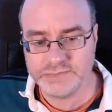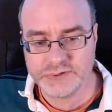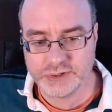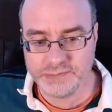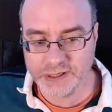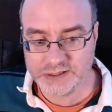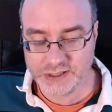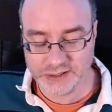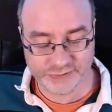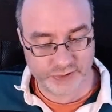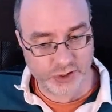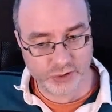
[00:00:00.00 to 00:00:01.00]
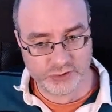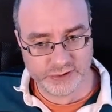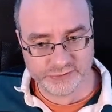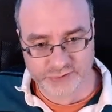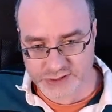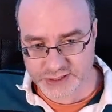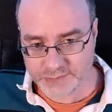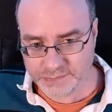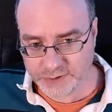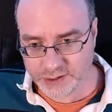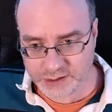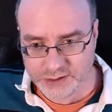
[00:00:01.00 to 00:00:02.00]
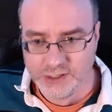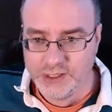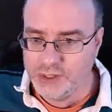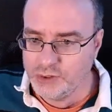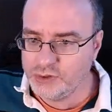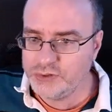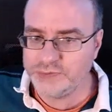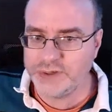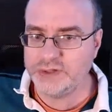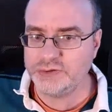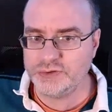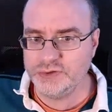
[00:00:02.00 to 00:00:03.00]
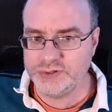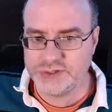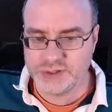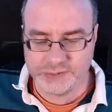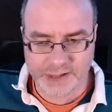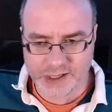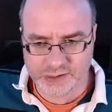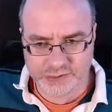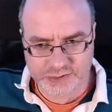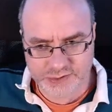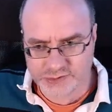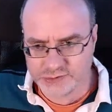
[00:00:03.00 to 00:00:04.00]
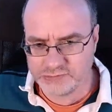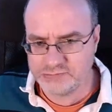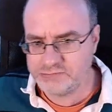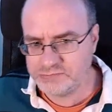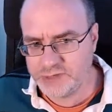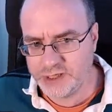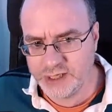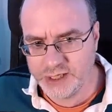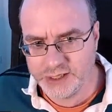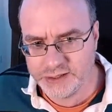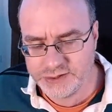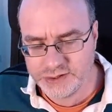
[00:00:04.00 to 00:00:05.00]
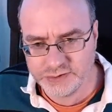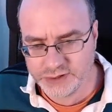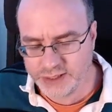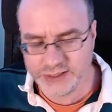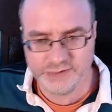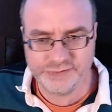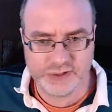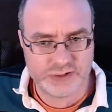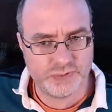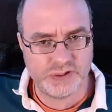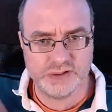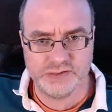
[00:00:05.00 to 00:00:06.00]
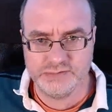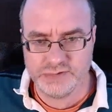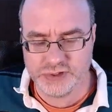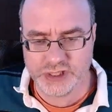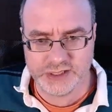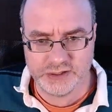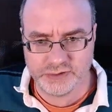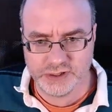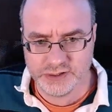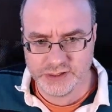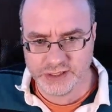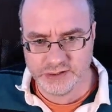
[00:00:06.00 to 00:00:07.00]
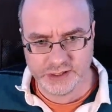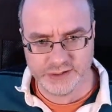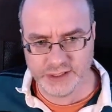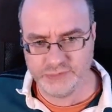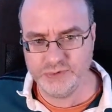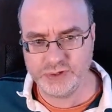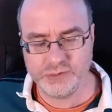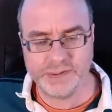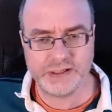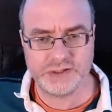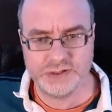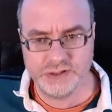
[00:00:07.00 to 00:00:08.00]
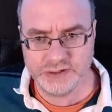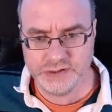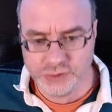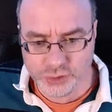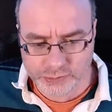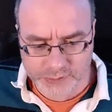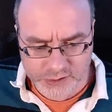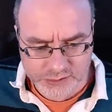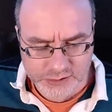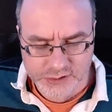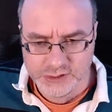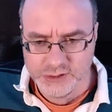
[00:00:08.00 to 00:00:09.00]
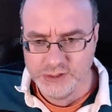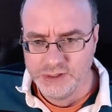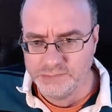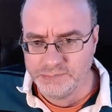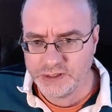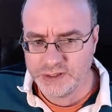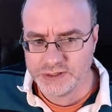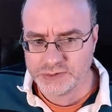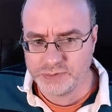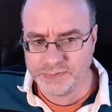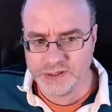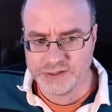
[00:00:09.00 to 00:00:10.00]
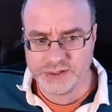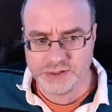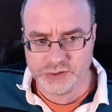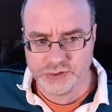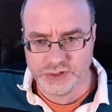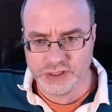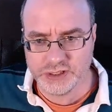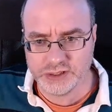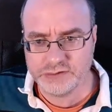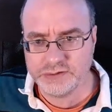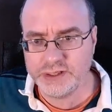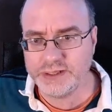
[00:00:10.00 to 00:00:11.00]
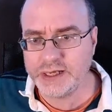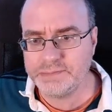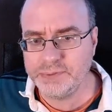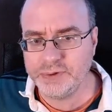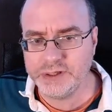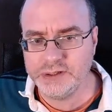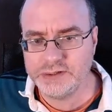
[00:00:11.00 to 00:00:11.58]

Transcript: So basically for the whole of December, all the way through until about until like the first week of January, and then we'll go back to normal because we'll be into the new year at that point.